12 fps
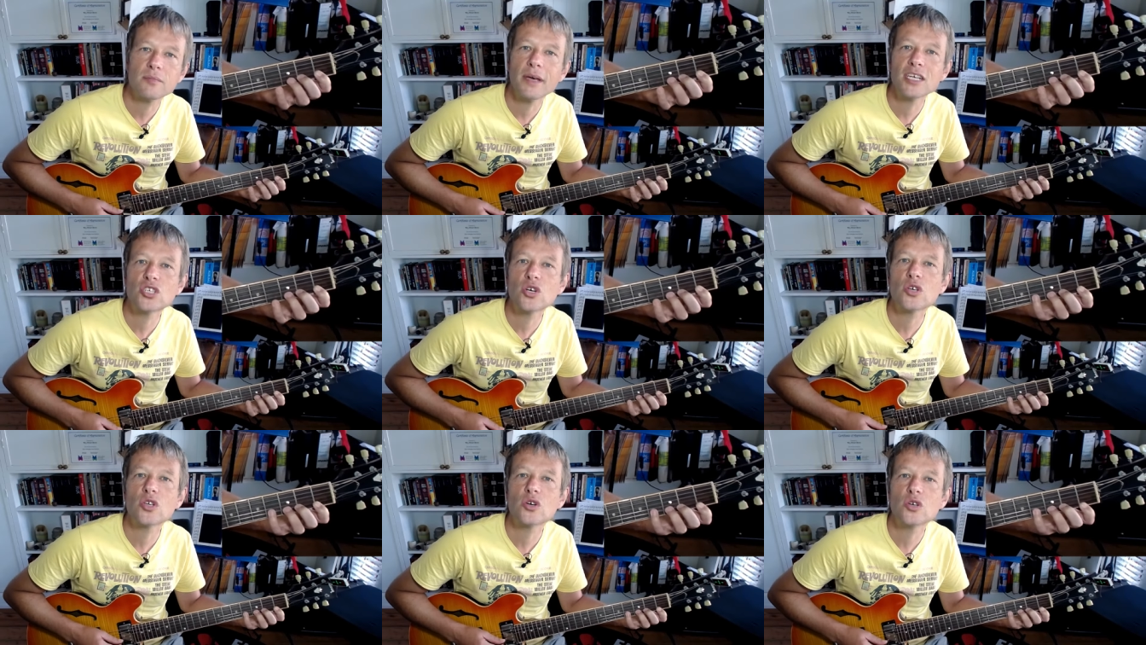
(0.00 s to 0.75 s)
Make
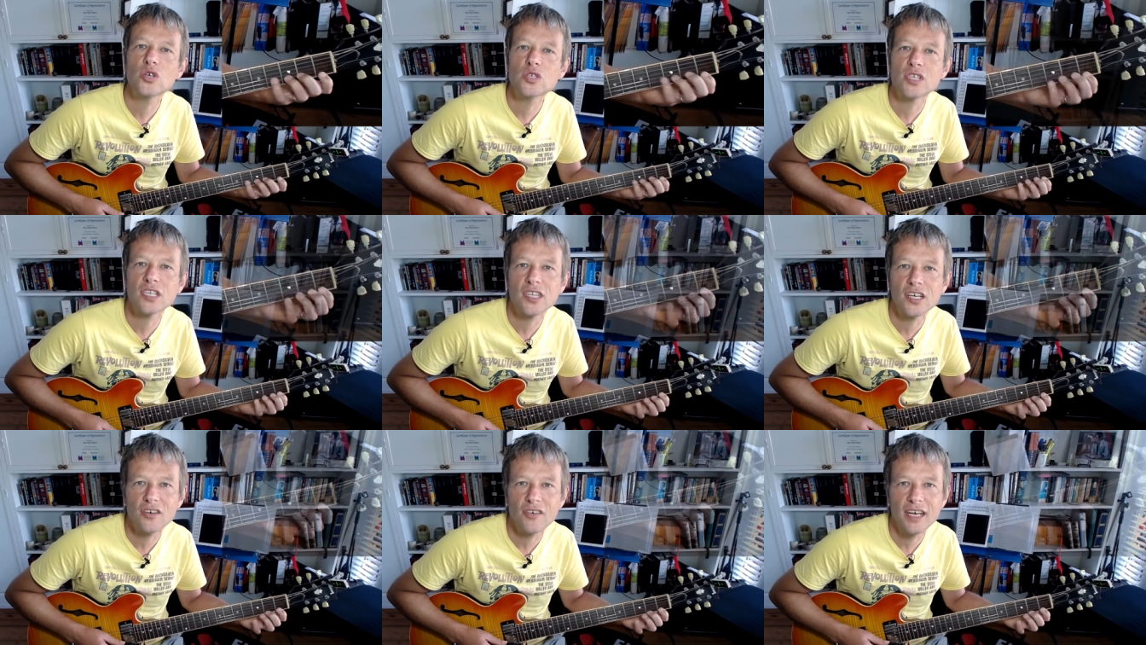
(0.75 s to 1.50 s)
sure you're using the
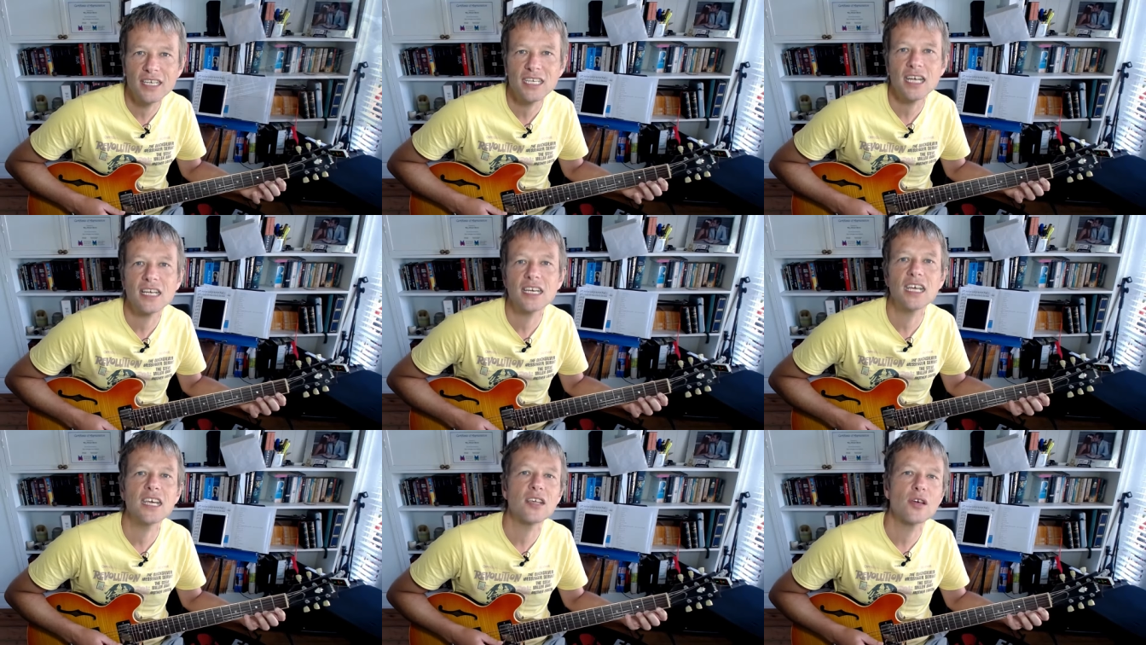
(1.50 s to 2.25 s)
correct technique.